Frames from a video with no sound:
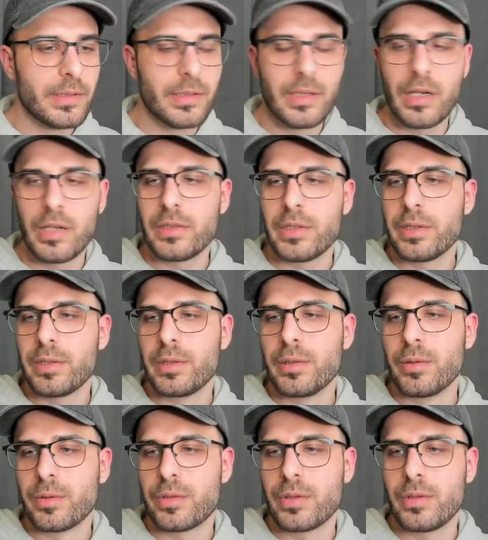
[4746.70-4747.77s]
Oh, there you go.
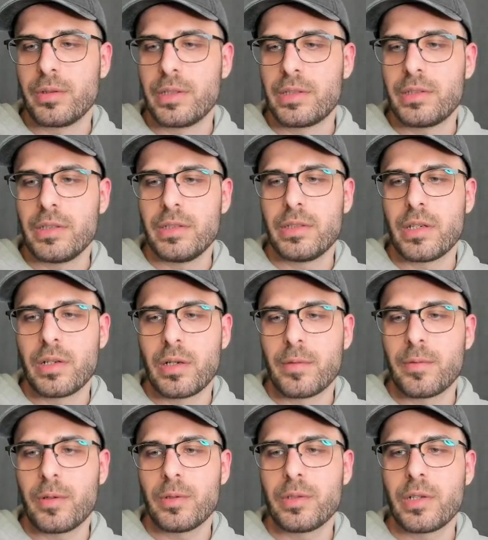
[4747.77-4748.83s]
So it's easy enough.
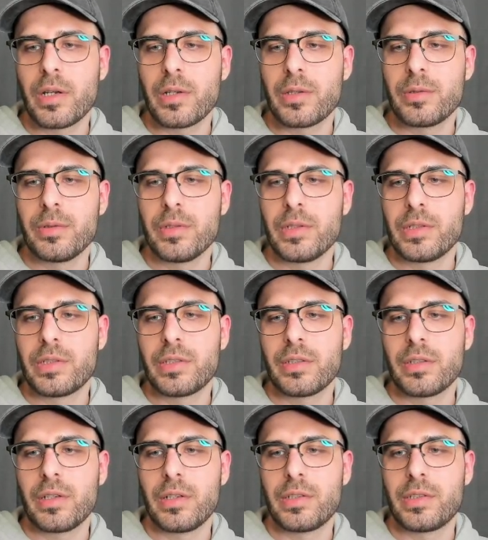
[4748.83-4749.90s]
All you gotta do is
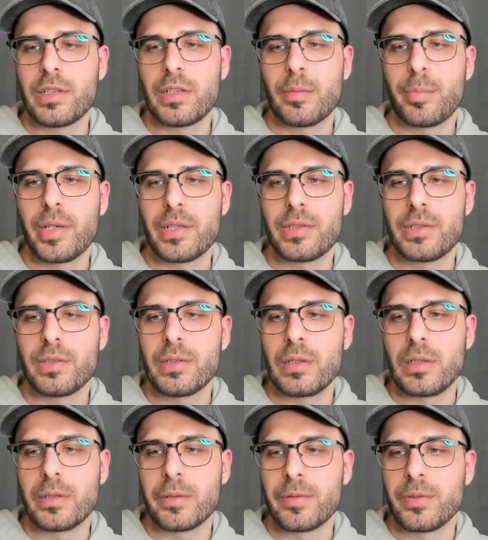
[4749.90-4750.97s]
share a picture
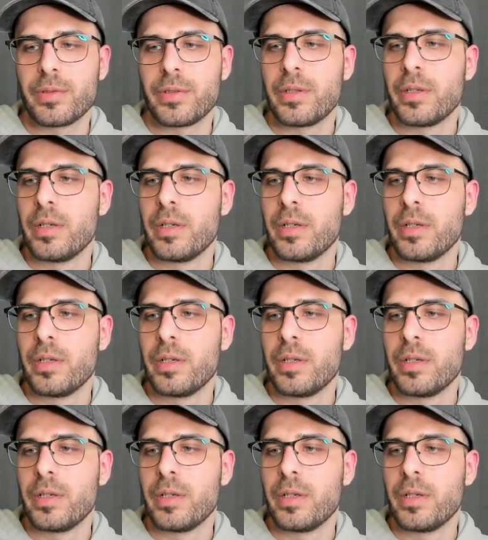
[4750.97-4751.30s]
of your